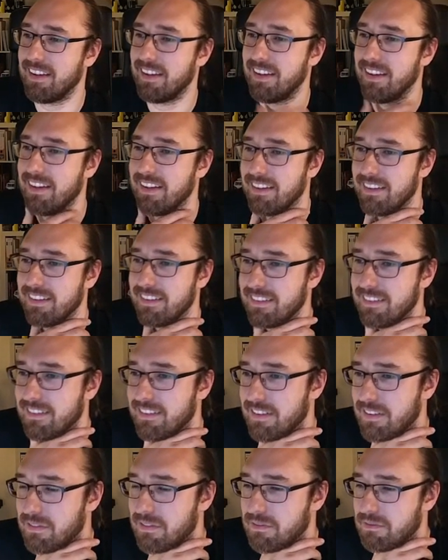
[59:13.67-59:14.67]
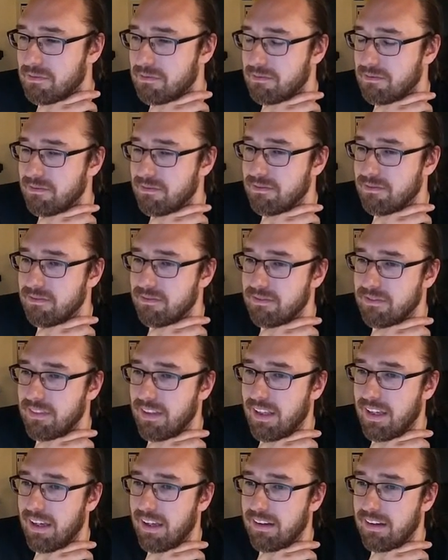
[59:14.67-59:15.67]
And
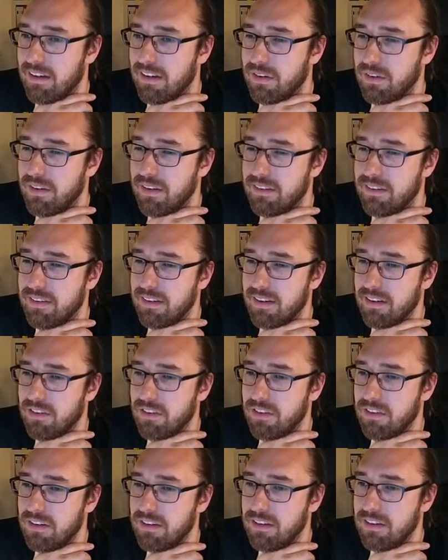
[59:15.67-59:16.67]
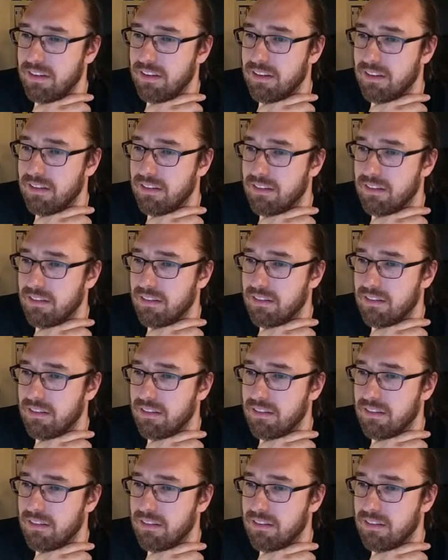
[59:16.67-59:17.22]
yeah, now this actually